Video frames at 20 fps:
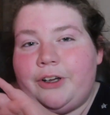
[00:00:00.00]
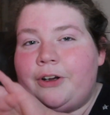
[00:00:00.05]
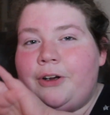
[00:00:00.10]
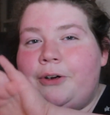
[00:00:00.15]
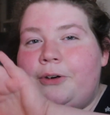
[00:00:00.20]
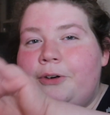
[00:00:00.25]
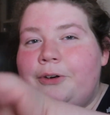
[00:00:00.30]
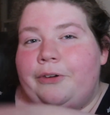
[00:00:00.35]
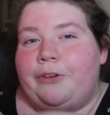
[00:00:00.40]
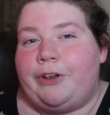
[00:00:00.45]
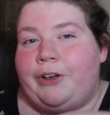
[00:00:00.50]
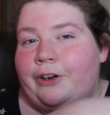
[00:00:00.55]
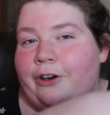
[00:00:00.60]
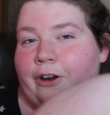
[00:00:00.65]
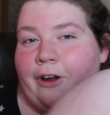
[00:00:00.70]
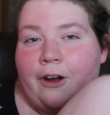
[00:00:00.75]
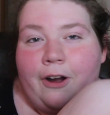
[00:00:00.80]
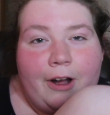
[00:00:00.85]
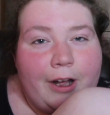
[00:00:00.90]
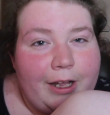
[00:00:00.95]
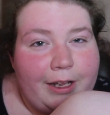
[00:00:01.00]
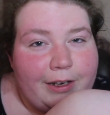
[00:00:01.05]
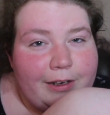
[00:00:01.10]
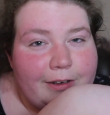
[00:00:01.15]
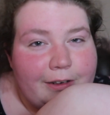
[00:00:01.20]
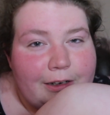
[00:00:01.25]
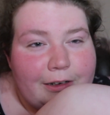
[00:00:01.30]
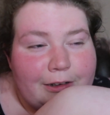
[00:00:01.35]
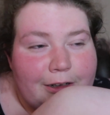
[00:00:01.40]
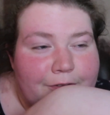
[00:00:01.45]
So you're
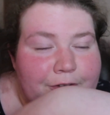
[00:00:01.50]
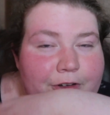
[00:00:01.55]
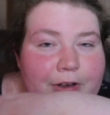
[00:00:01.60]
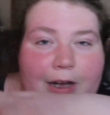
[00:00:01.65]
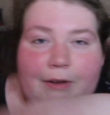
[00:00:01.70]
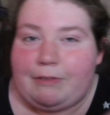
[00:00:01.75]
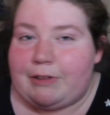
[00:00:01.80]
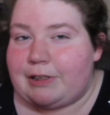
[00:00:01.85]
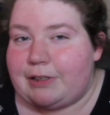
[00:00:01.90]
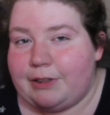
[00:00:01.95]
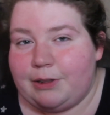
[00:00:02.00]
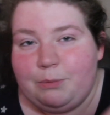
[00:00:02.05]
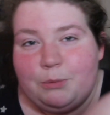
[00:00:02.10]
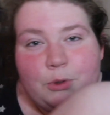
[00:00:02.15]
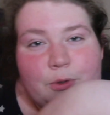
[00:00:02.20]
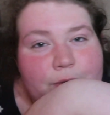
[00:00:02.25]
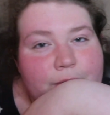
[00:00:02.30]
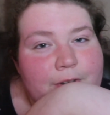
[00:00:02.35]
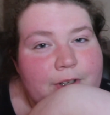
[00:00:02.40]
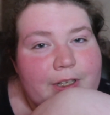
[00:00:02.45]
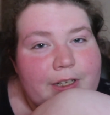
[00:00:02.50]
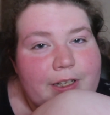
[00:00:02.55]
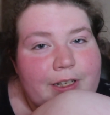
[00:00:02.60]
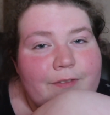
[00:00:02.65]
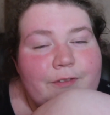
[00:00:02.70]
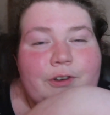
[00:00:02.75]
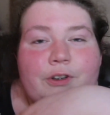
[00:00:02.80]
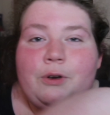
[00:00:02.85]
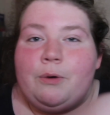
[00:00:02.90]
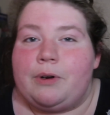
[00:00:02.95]
gone. If you haven't seen the movie,
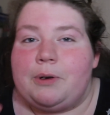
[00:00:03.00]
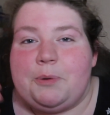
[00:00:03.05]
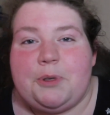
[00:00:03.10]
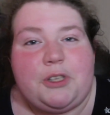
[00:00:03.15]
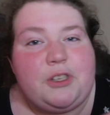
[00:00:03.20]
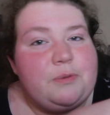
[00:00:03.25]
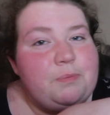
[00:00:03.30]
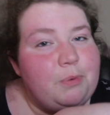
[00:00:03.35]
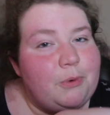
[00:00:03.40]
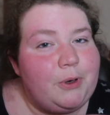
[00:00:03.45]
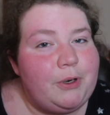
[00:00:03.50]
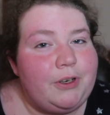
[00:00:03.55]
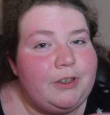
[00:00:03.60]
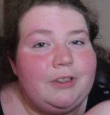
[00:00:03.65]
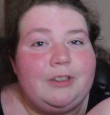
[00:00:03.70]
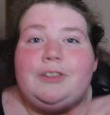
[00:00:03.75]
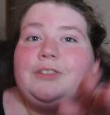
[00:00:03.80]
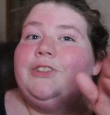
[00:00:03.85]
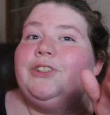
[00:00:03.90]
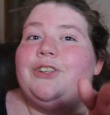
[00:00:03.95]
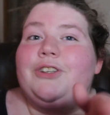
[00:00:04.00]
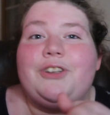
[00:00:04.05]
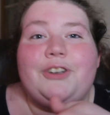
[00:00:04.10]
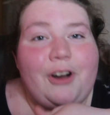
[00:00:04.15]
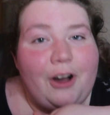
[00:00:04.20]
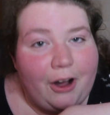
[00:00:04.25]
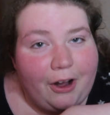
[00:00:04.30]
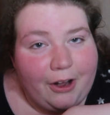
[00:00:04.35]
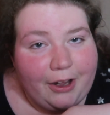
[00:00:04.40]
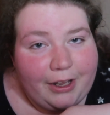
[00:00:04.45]
if you don't want to be spoiled, you're
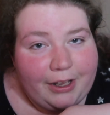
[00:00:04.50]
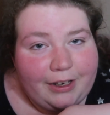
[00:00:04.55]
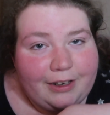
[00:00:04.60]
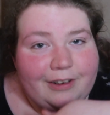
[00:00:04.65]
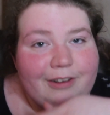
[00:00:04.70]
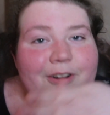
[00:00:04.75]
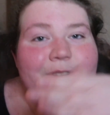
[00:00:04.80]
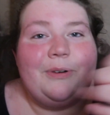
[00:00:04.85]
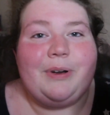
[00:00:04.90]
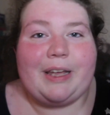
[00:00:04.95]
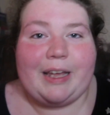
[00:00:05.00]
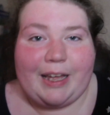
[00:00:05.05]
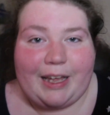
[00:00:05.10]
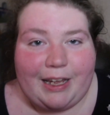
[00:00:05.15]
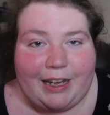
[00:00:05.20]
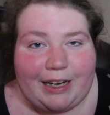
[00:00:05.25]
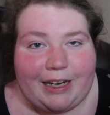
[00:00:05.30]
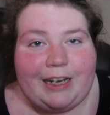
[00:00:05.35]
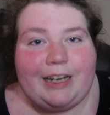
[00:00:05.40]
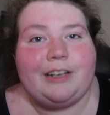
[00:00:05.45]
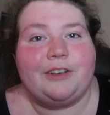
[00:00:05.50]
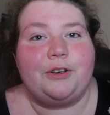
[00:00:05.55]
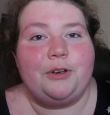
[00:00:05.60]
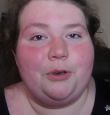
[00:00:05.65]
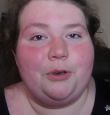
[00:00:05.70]
gone, okay,